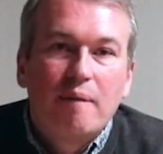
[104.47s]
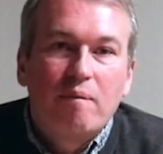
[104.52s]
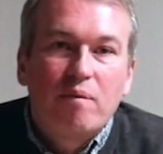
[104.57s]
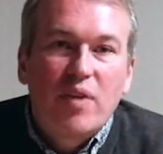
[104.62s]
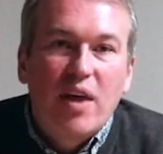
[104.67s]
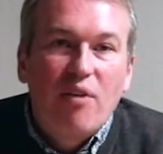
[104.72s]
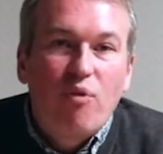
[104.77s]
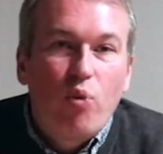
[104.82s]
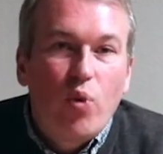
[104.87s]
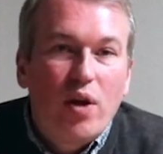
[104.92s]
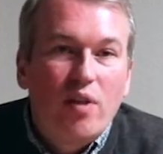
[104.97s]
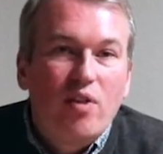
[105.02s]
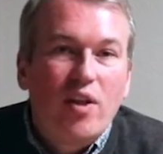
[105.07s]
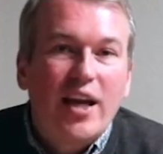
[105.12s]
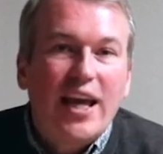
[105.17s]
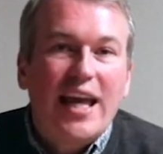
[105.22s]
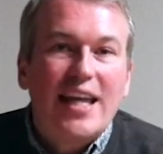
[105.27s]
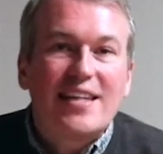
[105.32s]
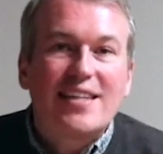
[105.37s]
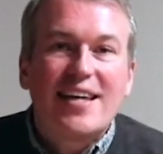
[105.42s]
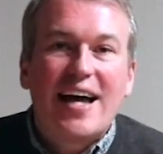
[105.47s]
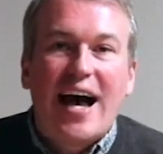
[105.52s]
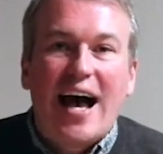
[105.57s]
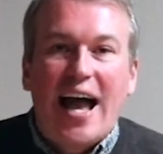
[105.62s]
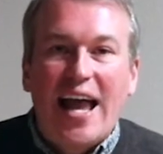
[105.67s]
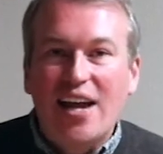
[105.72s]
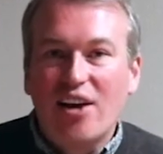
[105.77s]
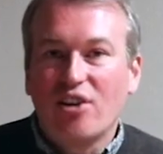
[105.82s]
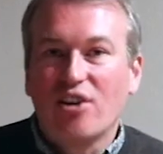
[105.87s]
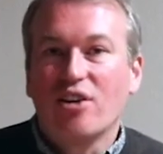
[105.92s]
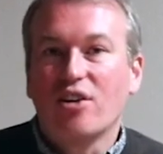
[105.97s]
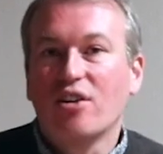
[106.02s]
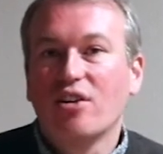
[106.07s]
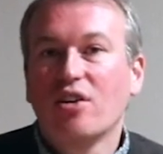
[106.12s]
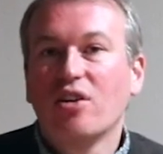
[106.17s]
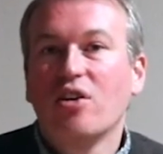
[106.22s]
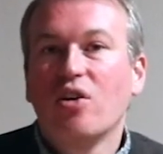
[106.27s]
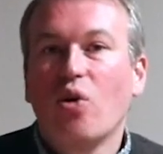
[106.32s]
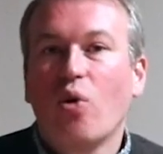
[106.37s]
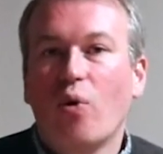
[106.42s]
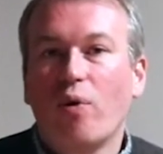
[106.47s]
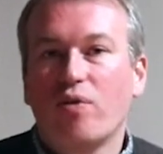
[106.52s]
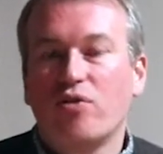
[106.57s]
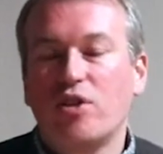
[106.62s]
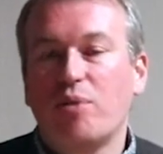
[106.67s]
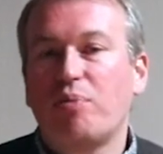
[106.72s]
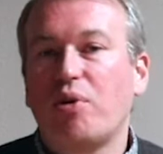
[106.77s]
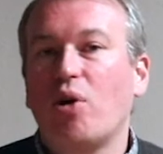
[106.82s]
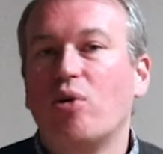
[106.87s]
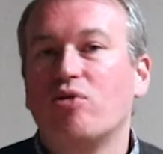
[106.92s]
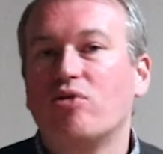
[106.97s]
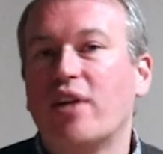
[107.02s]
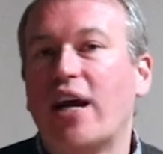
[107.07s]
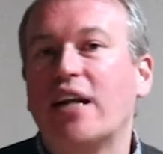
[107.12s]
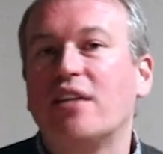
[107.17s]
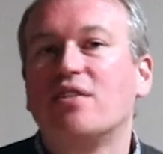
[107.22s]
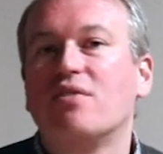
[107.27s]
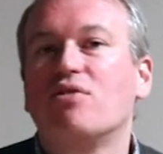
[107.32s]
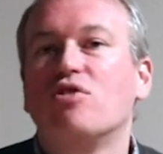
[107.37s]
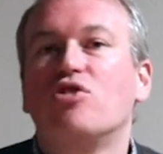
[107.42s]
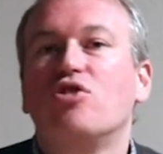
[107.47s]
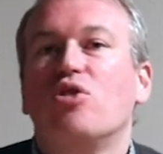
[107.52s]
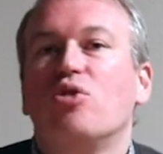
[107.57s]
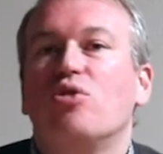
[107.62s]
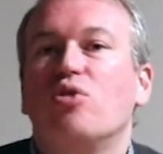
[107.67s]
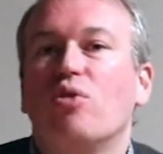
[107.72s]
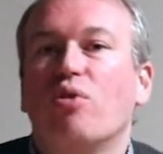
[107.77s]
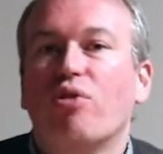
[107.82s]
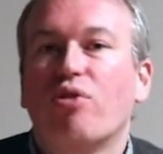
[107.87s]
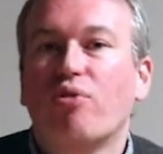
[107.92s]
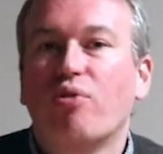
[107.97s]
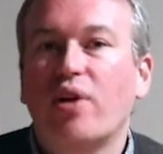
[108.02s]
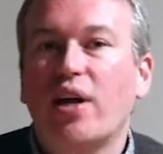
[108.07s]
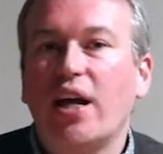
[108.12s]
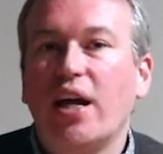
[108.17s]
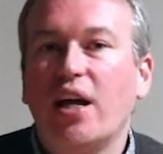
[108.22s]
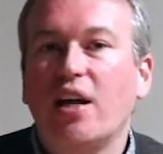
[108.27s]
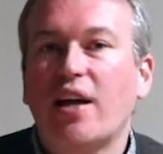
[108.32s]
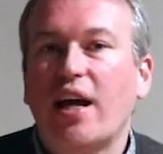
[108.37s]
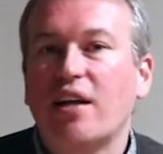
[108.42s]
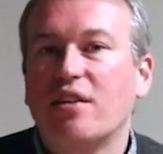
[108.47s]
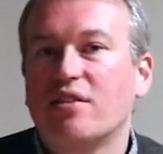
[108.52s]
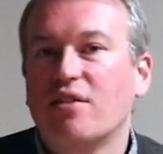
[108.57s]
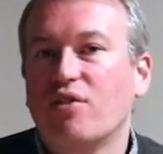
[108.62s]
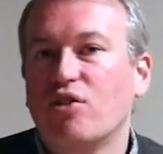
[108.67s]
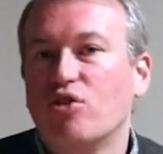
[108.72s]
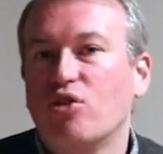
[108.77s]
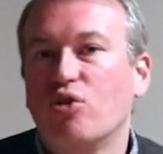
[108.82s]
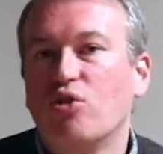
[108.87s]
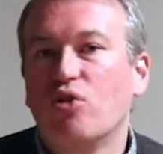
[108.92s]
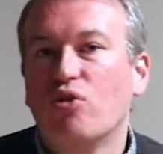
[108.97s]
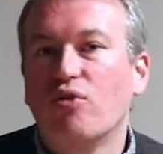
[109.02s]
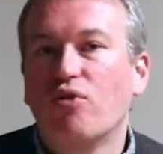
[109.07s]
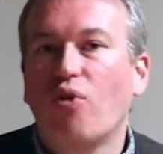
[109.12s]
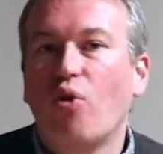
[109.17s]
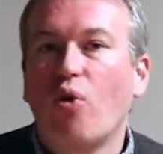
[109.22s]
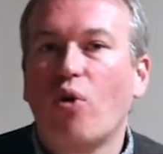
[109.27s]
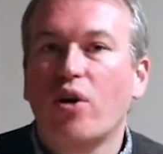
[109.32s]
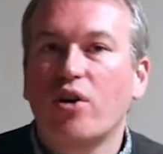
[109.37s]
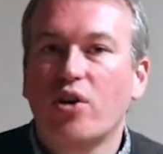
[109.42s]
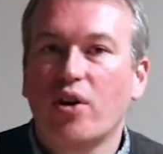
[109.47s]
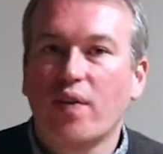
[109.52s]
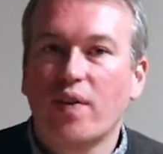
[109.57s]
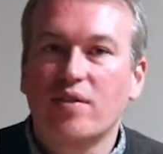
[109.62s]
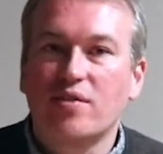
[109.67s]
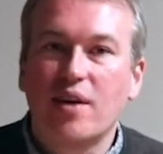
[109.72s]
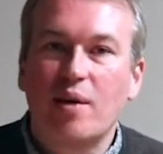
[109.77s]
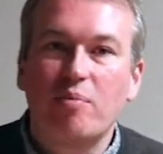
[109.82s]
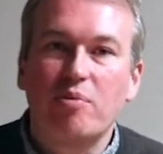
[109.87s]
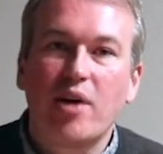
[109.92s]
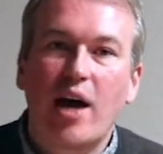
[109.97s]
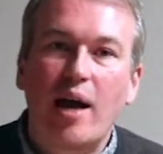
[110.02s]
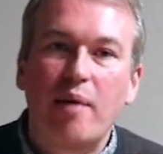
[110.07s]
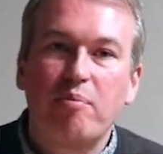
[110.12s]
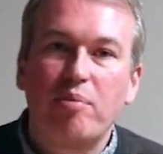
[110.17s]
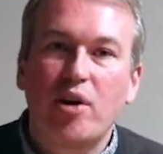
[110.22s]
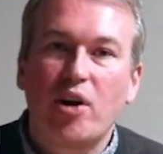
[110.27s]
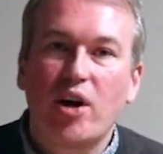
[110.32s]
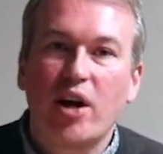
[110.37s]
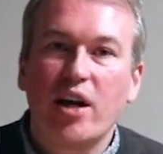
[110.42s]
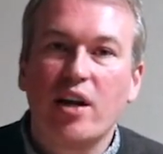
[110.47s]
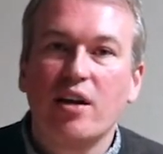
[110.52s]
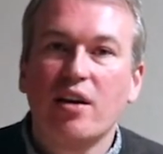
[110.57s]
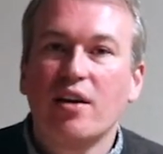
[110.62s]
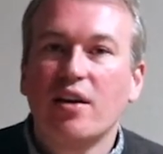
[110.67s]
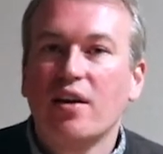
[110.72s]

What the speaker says: If we look at Tigard, or zip codes 97223, 97224 during the same time period,